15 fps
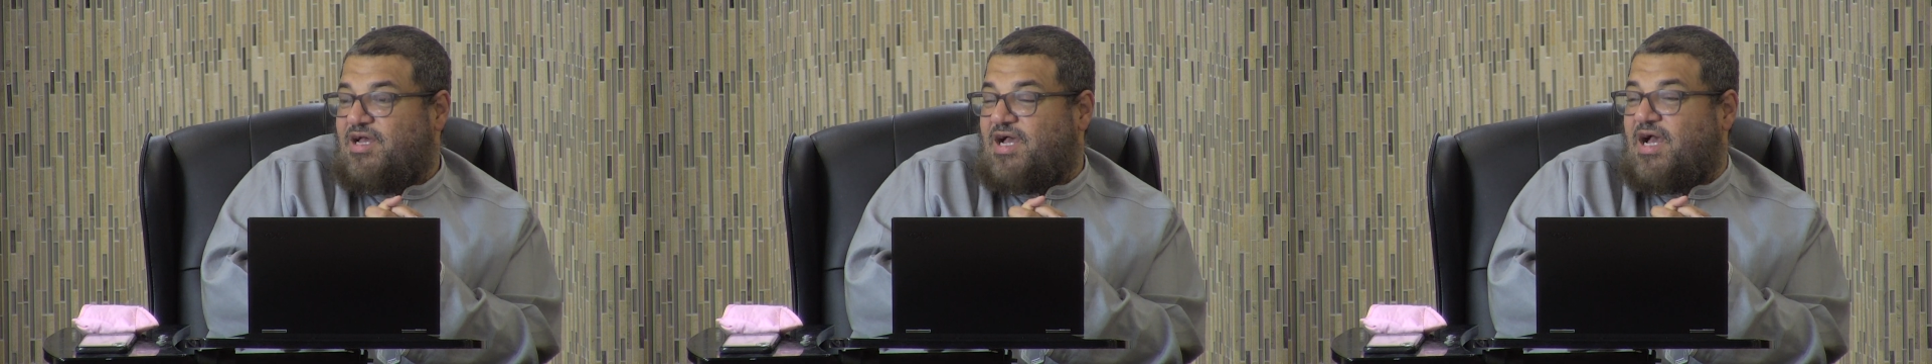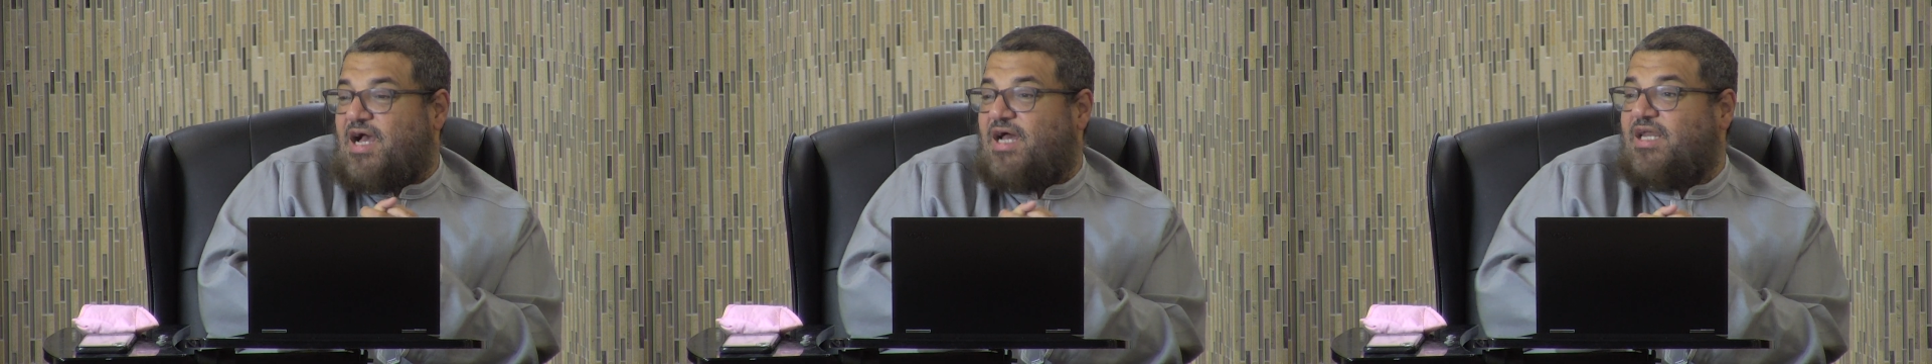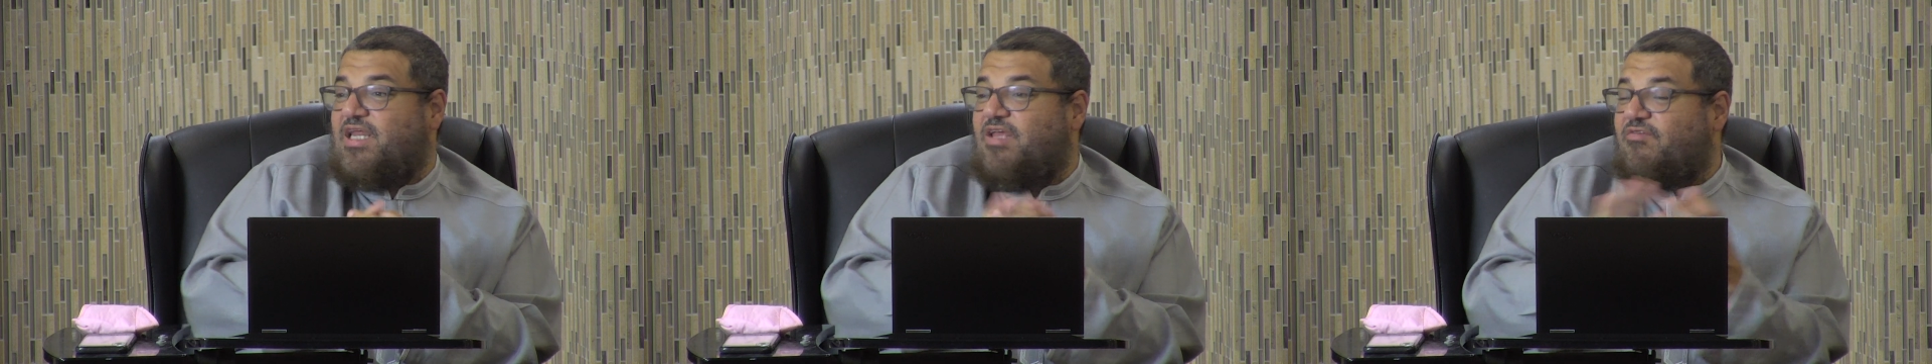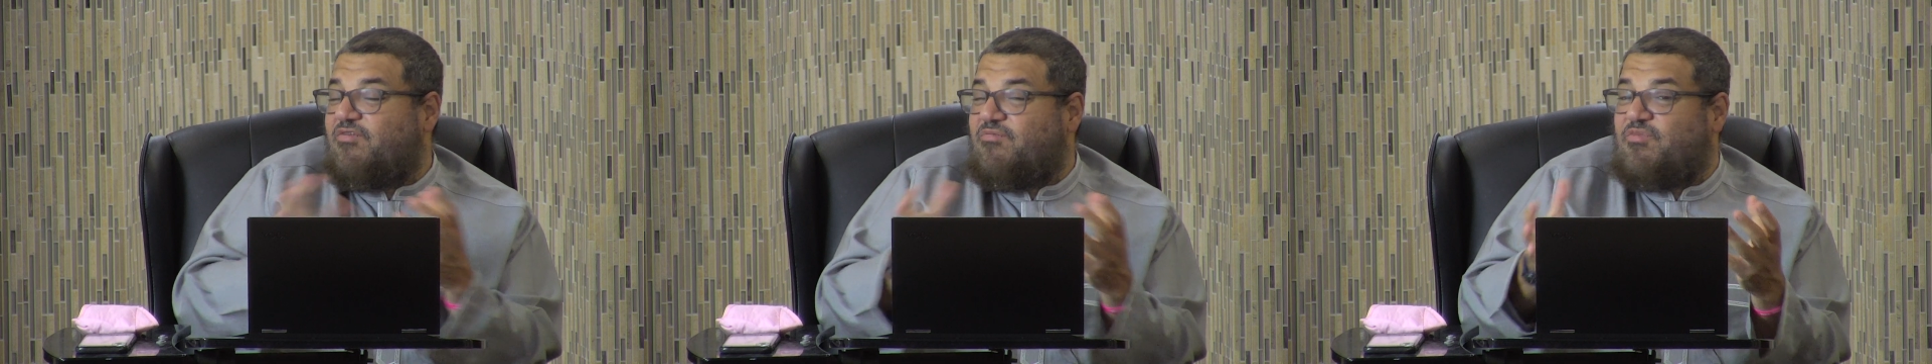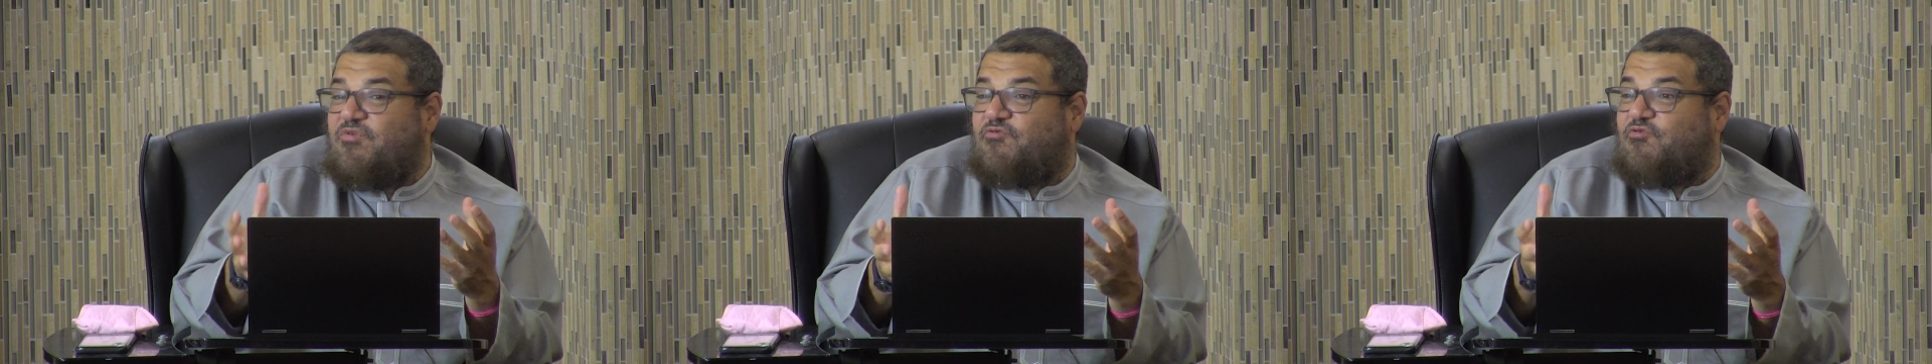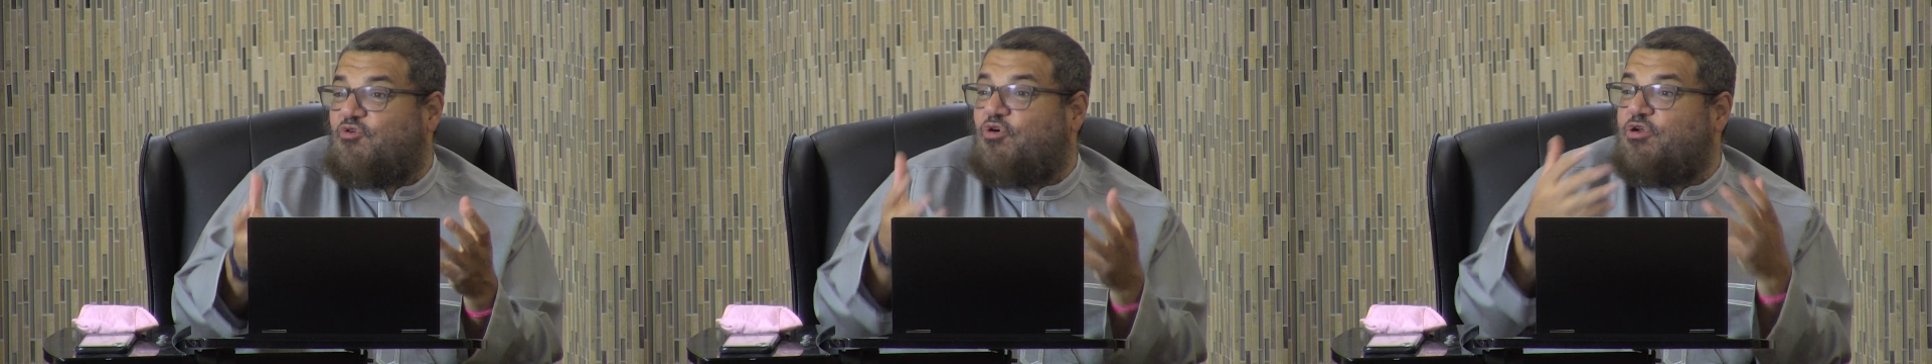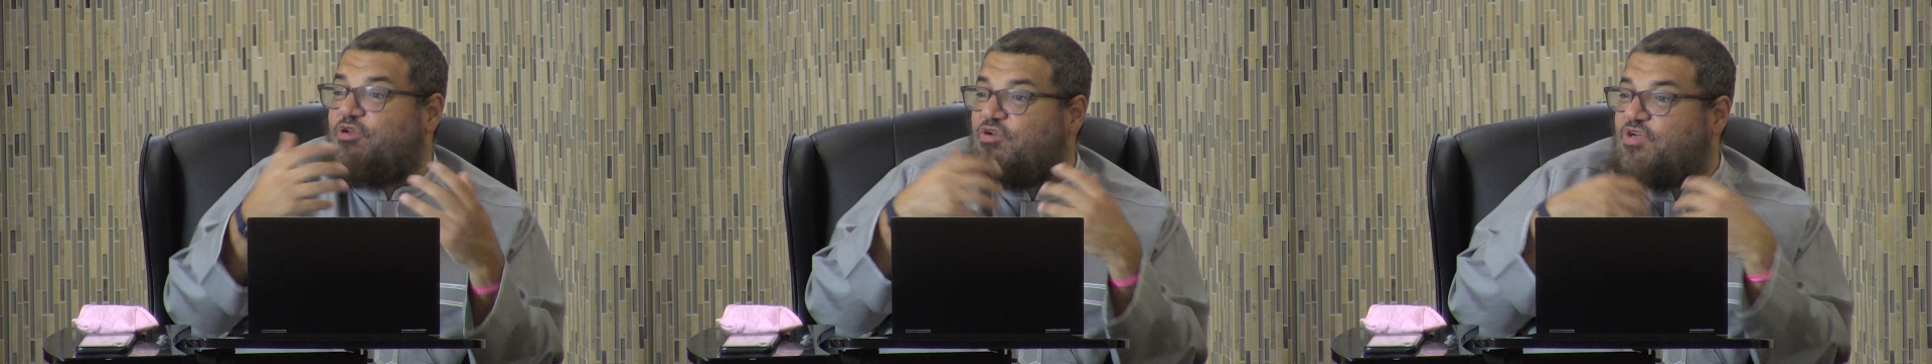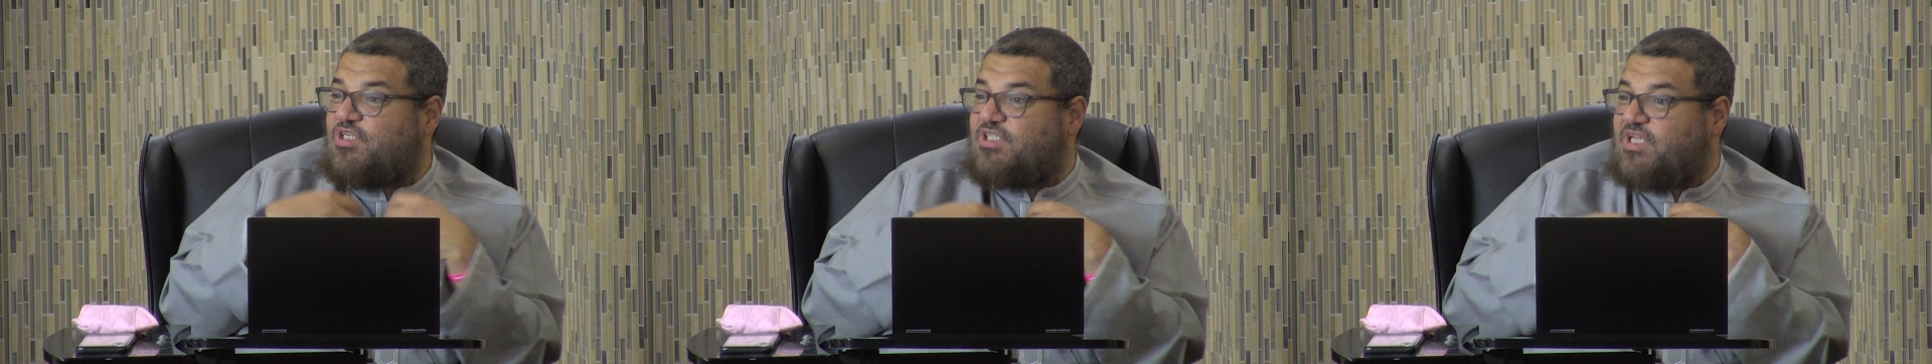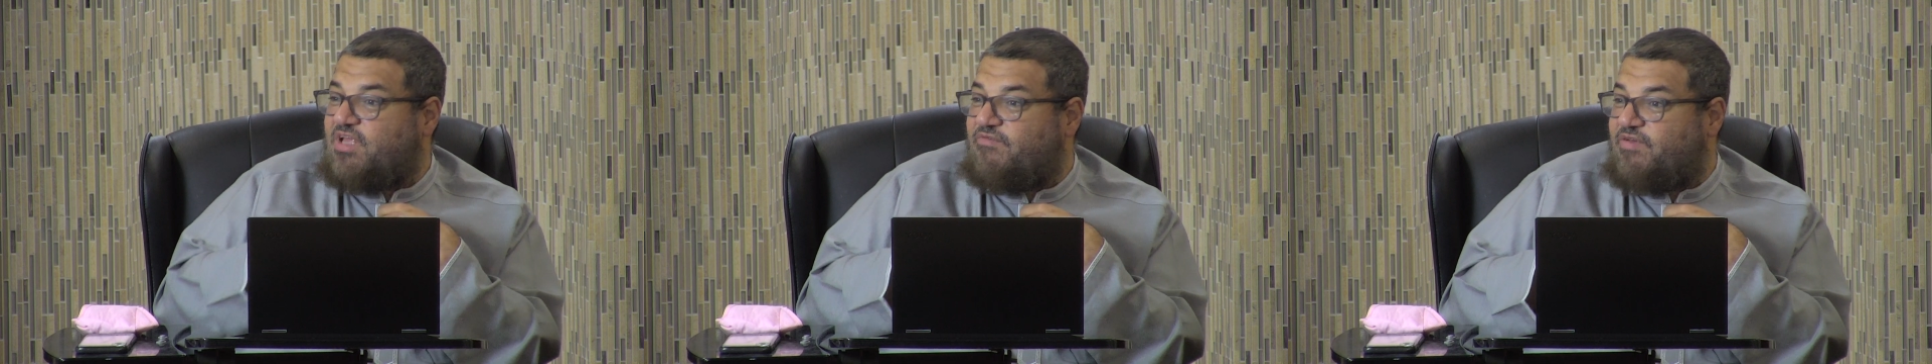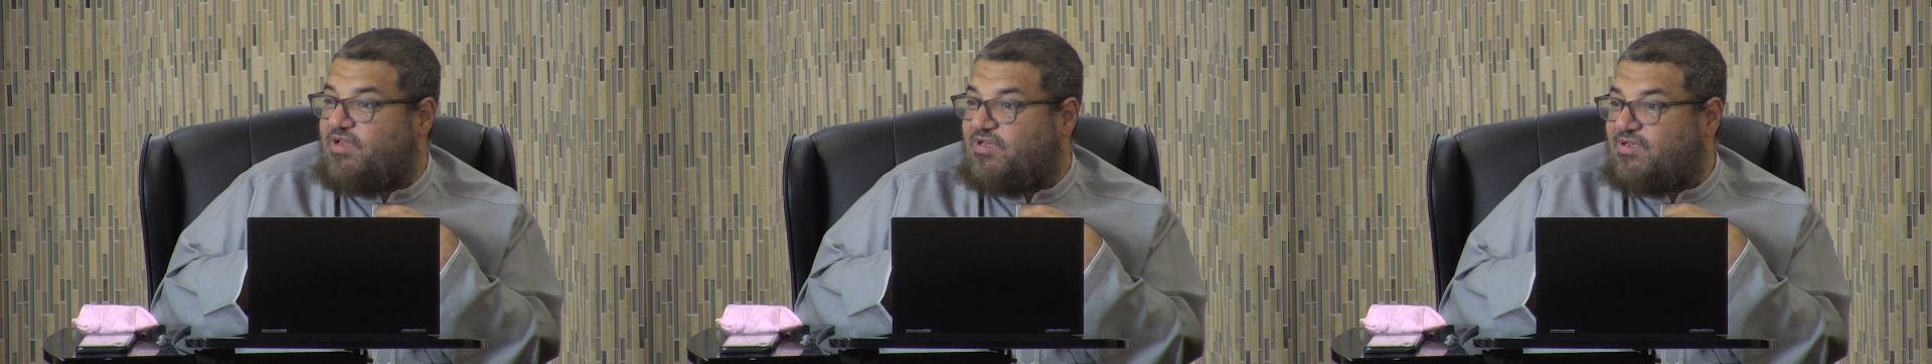And even before you receive
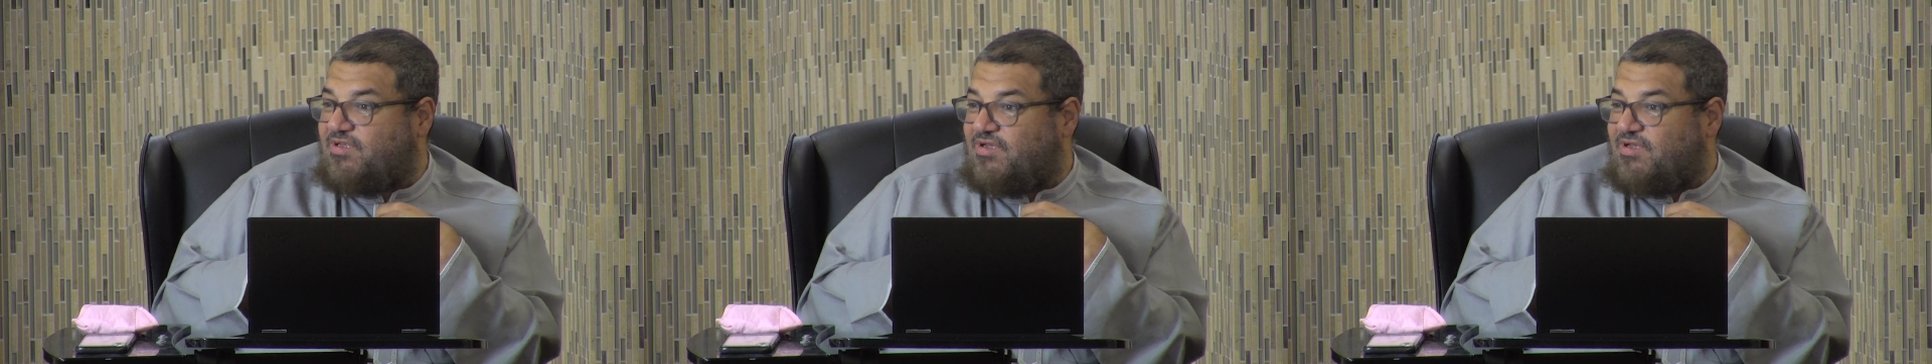it,